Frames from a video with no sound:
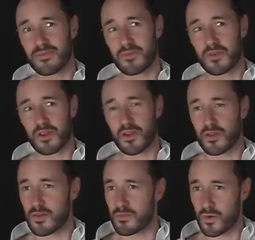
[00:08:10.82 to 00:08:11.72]

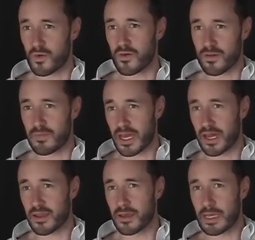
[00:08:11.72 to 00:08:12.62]
learn more
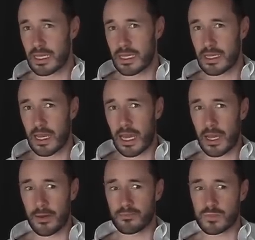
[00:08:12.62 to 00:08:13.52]
about
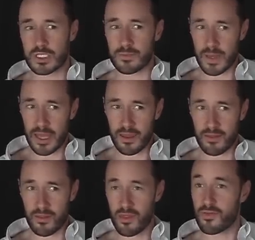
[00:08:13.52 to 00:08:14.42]

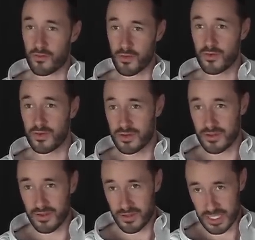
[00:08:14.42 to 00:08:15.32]
Japan through
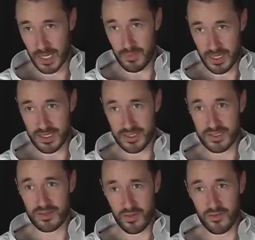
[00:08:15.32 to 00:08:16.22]

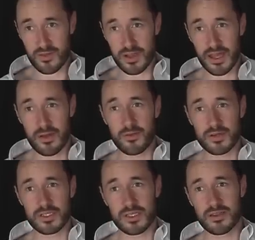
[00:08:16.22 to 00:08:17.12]
Japanese, through the
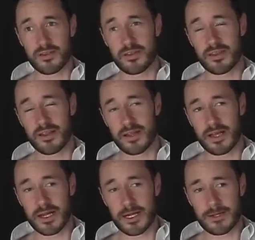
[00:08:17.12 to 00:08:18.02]
language, and
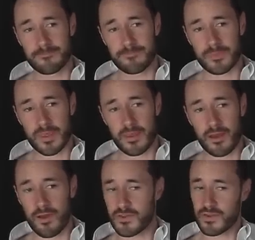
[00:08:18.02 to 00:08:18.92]

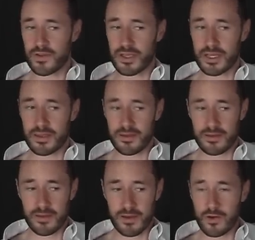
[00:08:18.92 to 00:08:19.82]
I've certainly
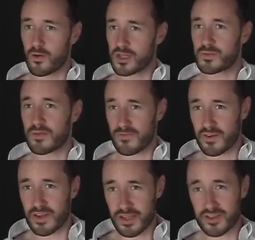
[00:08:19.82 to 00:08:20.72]
always been
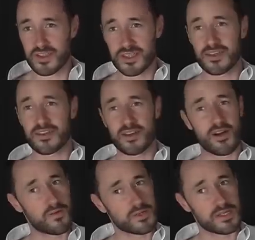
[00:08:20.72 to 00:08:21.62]
very interested in the
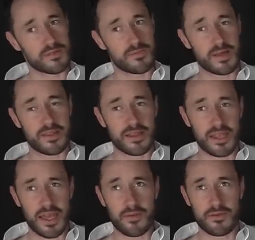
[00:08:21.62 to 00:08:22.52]
culture, but the
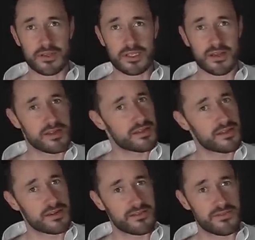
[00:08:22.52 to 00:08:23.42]
language, I don't know.